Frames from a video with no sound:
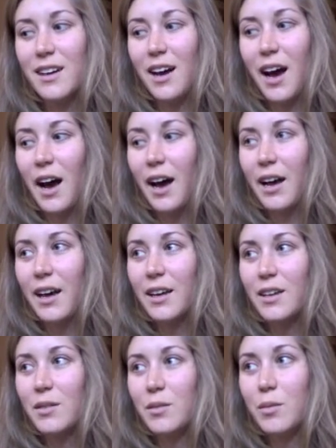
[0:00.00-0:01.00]

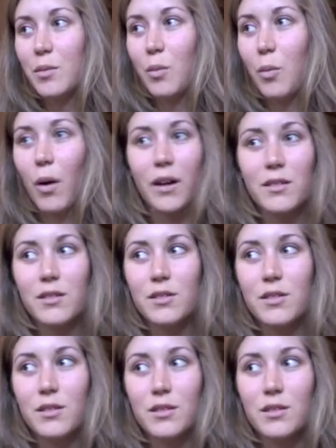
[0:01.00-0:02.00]
I
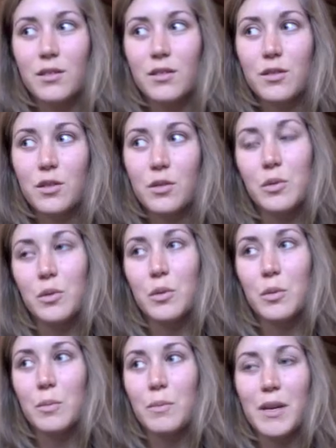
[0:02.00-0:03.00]
want to
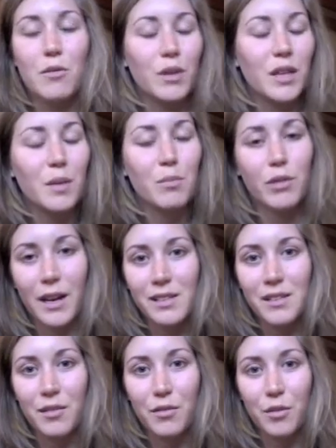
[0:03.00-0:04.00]
be really
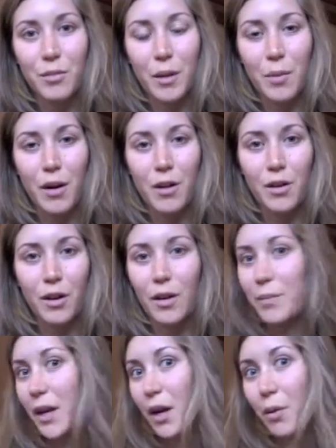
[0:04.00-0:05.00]
present for my partner,
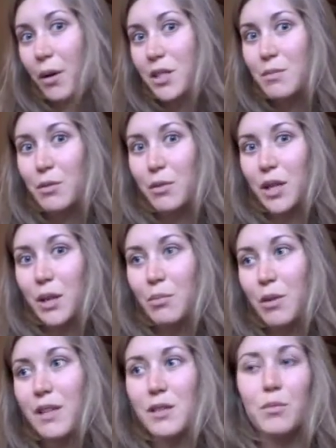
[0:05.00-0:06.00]
and then I want to be really
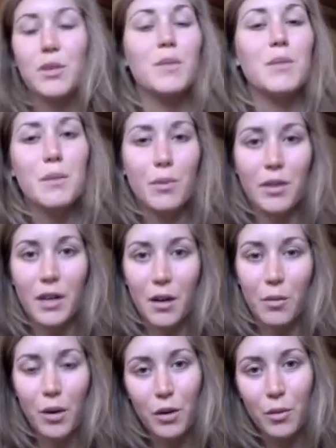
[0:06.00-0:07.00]
present with the people that I
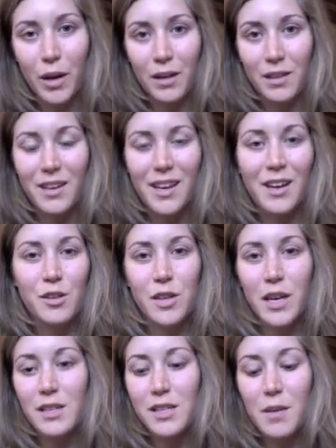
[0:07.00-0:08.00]
work with. So
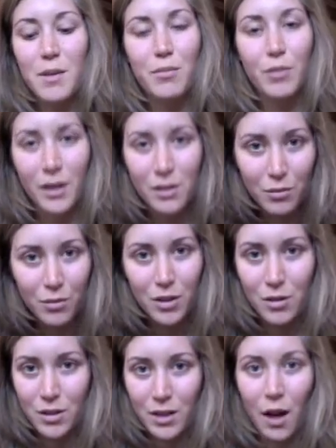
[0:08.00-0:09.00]
I say be present with
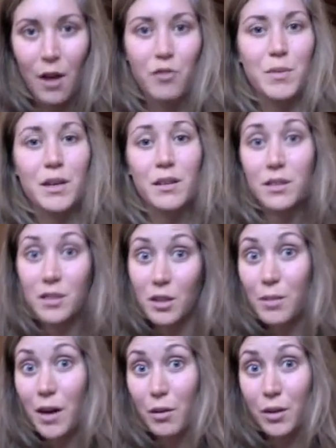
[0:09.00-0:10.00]
yourself, be clear
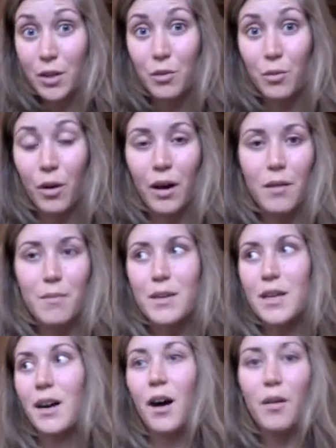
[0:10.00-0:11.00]
about what you want, be
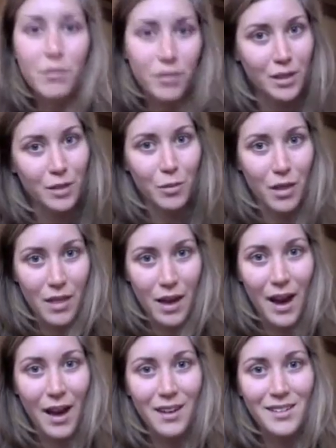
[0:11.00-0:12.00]
confident with
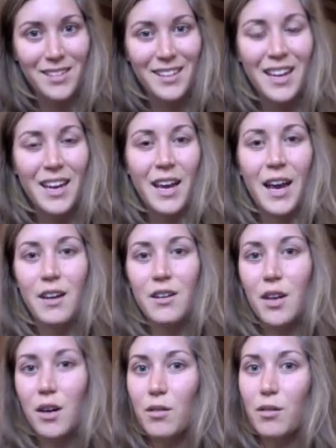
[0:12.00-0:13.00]
that, and
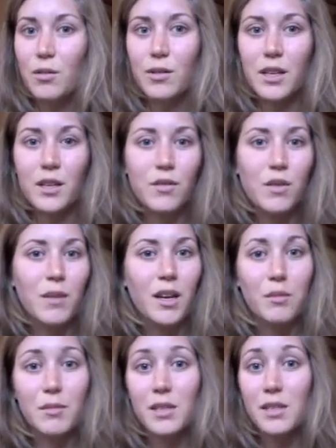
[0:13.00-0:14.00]
know that if you make
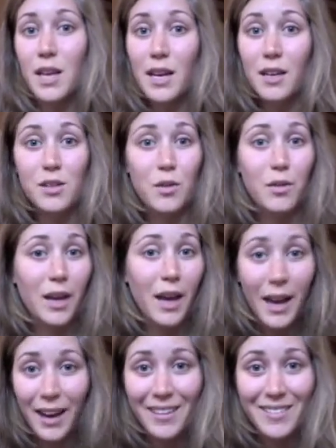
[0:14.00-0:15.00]
a mistake, it's
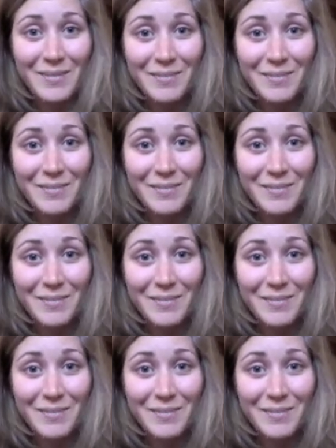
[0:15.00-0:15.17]
okay.